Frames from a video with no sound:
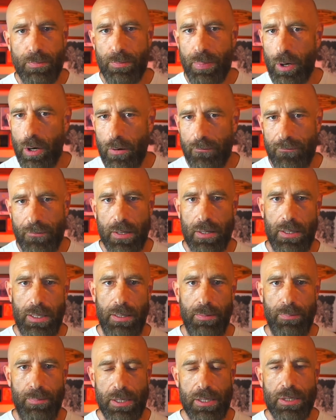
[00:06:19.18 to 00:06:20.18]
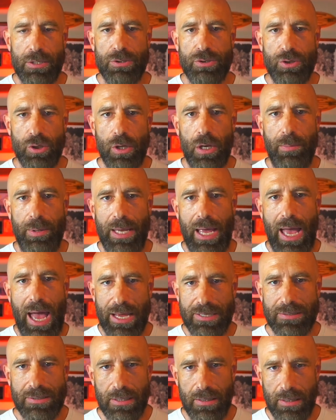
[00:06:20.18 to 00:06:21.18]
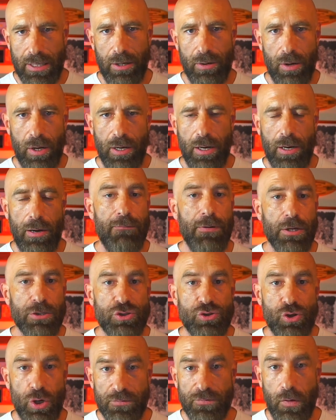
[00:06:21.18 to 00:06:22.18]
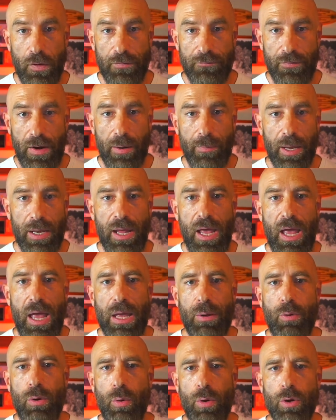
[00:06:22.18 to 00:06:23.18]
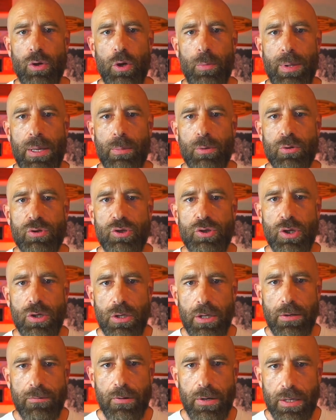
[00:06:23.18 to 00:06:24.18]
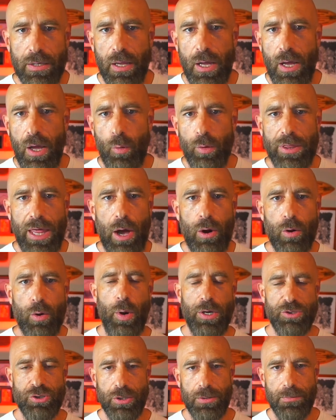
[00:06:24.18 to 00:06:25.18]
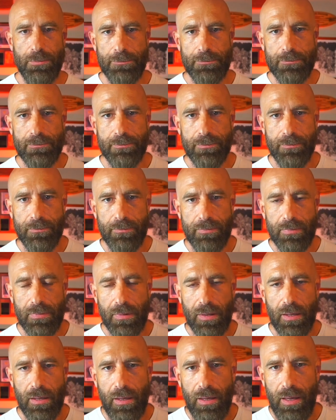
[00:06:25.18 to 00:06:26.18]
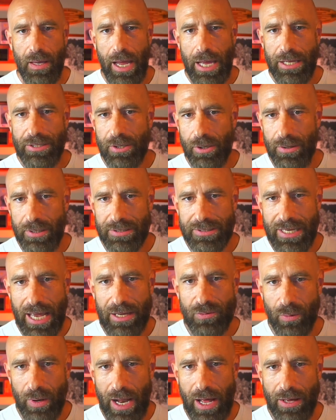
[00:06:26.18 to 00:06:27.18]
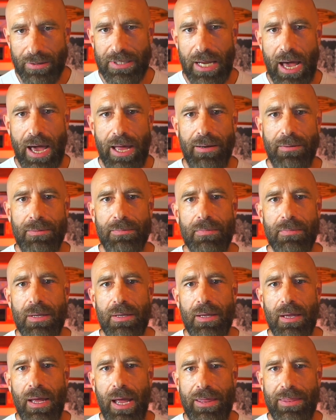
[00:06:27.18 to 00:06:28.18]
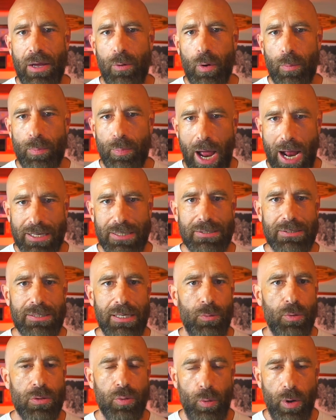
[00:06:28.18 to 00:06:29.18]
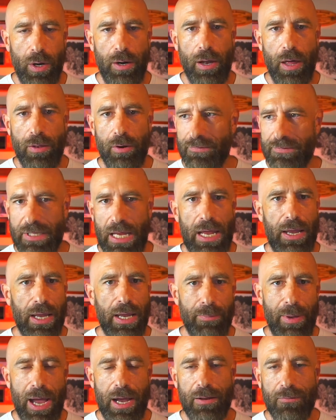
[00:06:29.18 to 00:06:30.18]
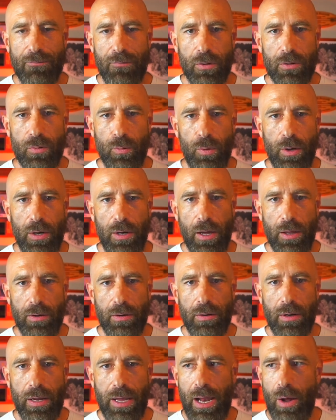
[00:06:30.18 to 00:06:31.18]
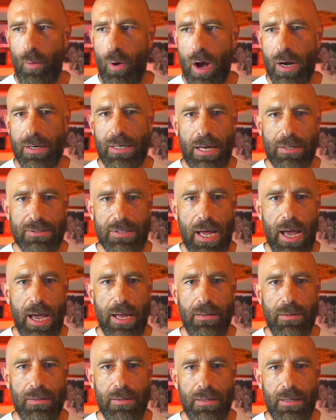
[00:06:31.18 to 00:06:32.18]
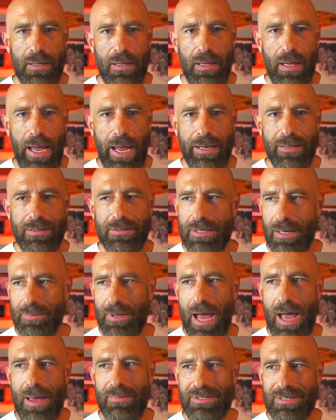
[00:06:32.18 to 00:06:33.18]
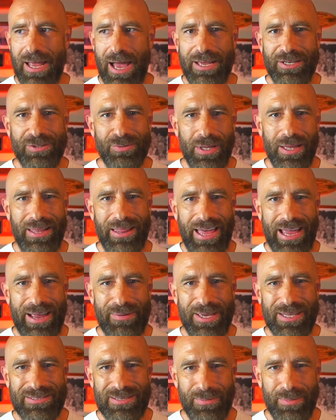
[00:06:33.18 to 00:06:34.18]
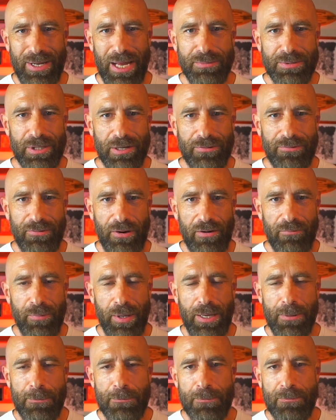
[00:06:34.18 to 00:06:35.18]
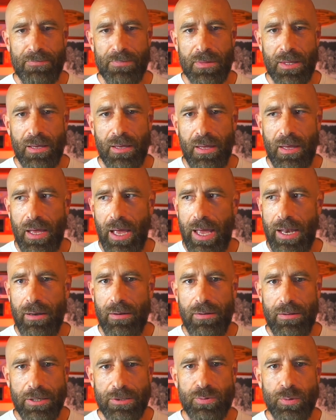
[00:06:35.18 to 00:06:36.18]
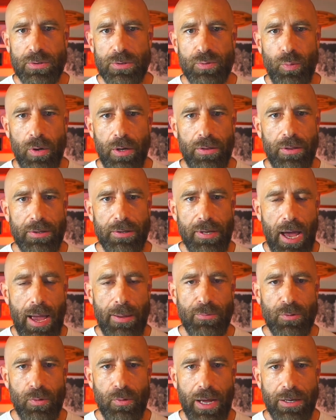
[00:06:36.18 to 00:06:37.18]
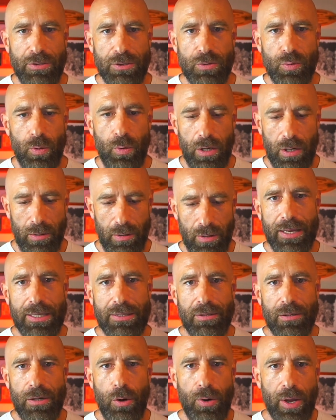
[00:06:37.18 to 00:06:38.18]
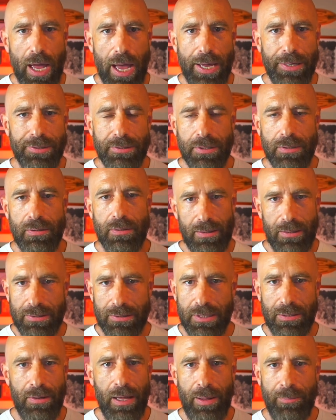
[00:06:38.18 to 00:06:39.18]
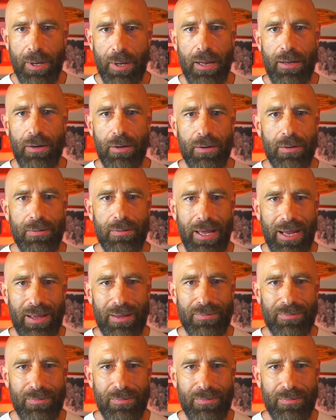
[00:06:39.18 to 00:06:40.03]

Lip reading: perfectly because you're going to be asked it later on in a very stressful environment. And we want you to be able to deliver it without question. And so these guys went outside and they were practicing with one another, saying it back and forth to one another. And I walked outside, and sometimes the guys really like me and sometimes they're afraid of me. And this was one of the times where I just wanted to get to know guys and listen, I'm not here to like